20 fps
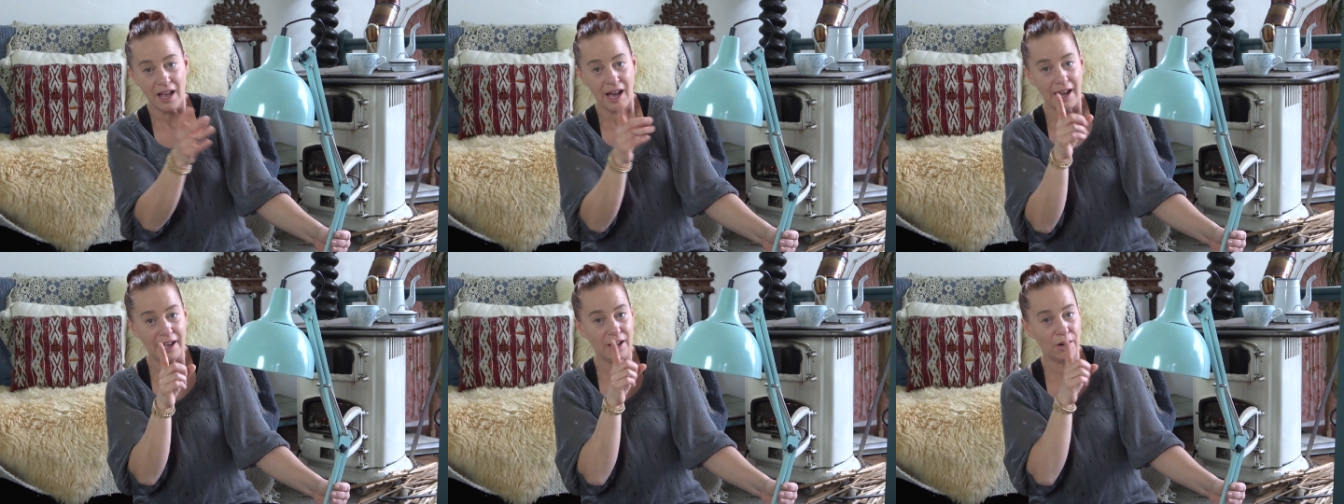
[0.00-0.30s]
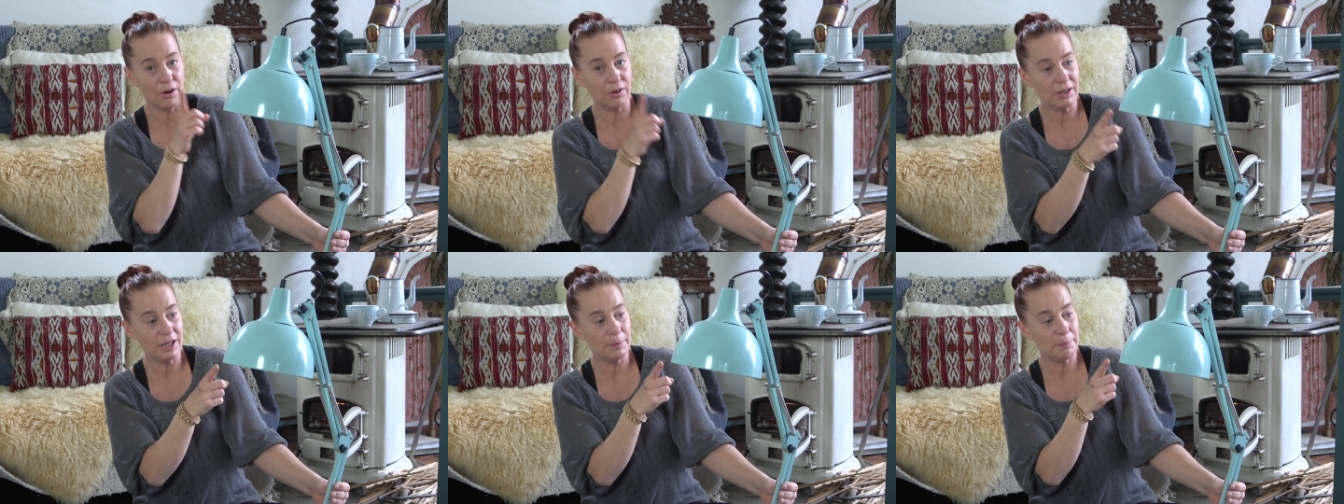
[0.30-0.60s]
I
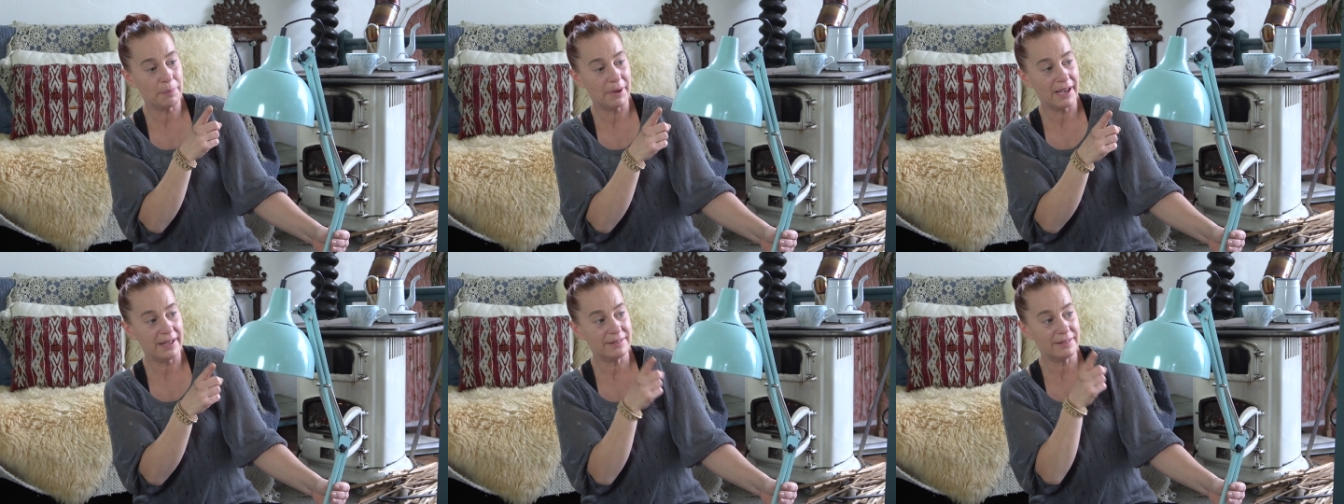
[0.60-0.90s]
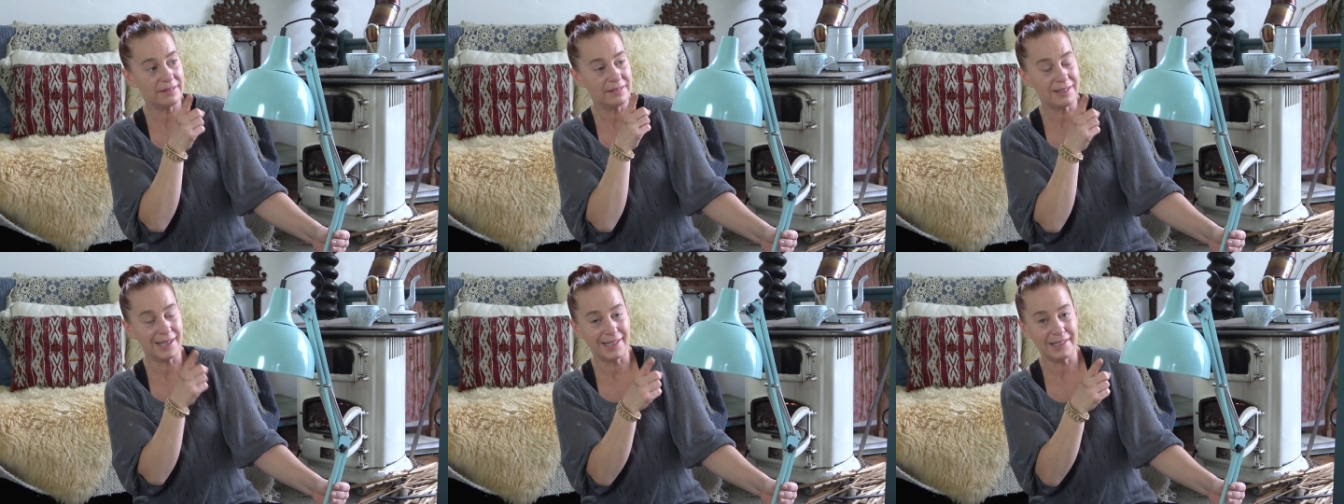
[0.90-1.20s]
only paid
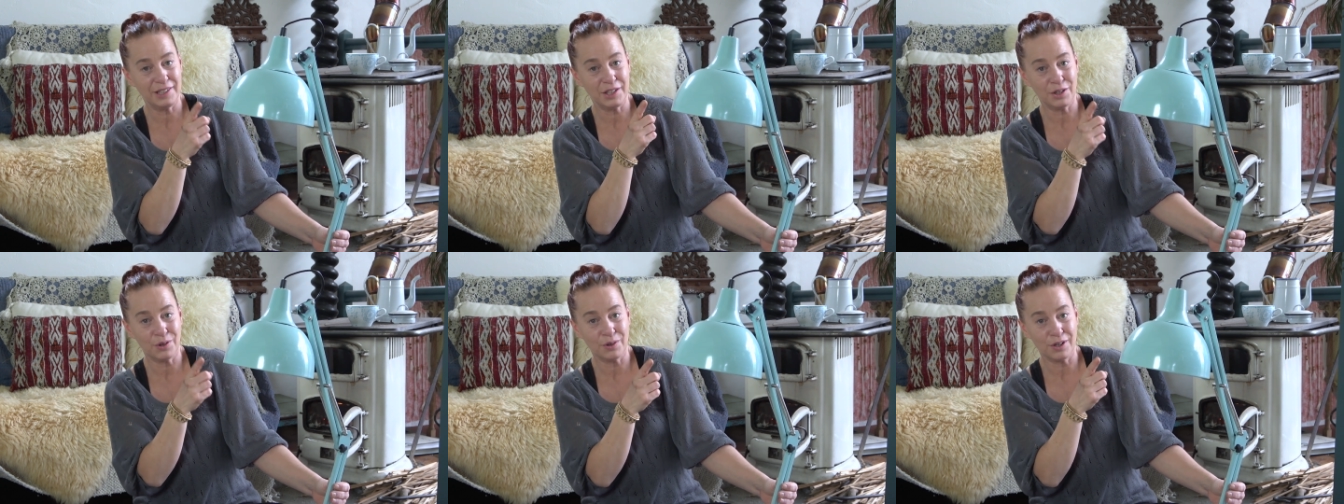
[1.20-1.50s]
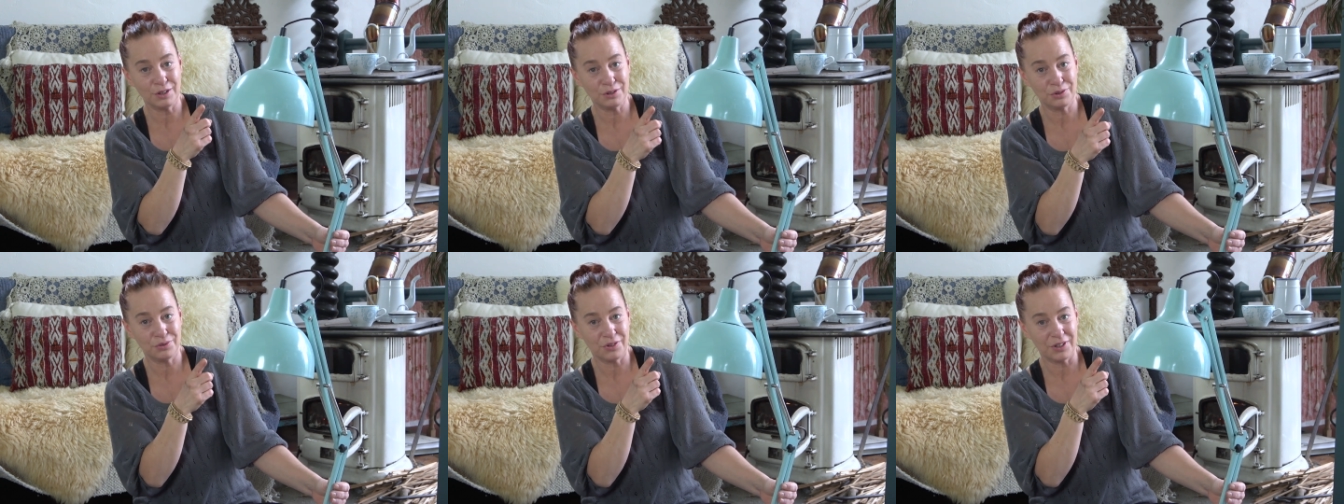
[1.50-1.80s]
10
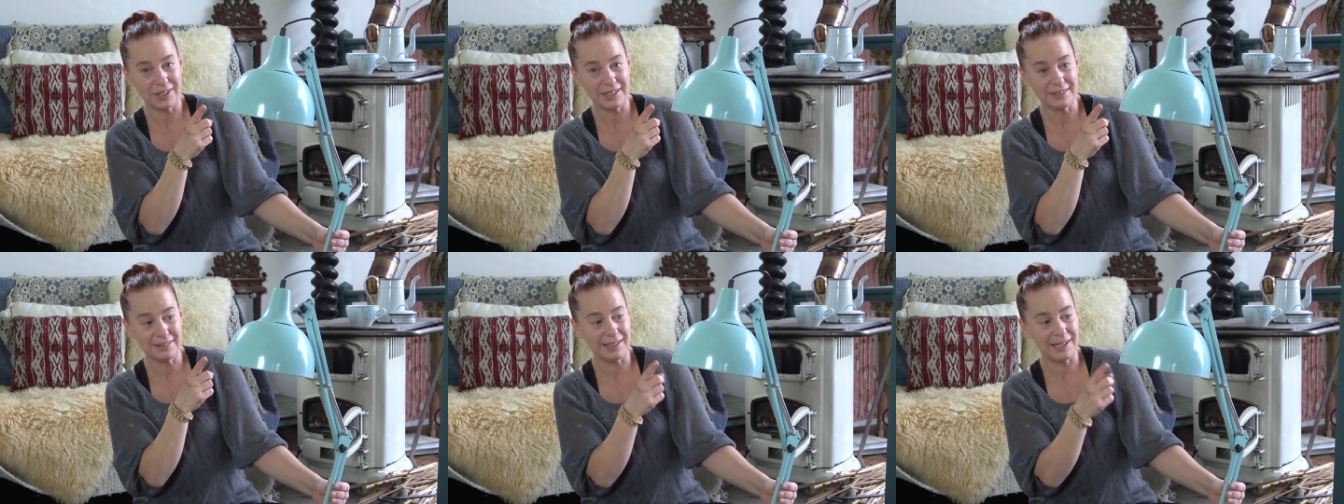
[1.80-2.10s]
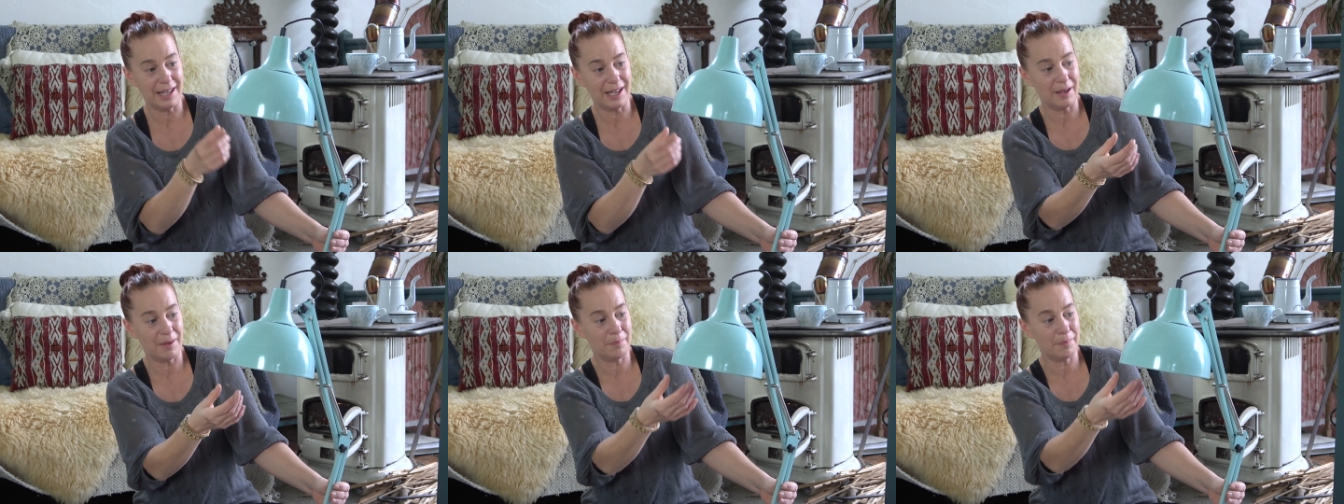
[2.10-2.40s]
euros for this
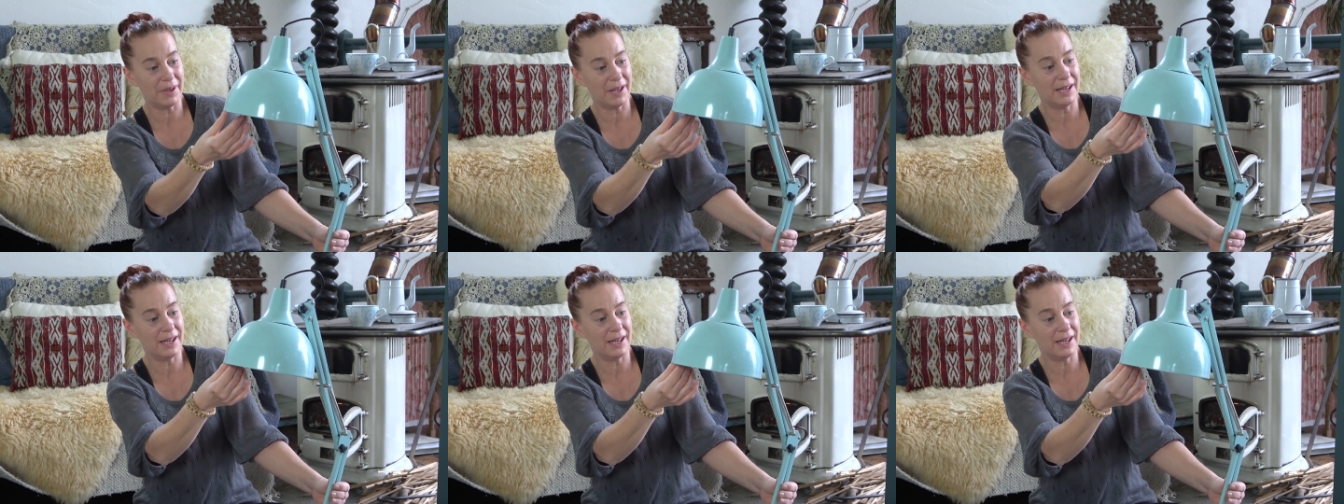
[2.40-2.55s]
lamp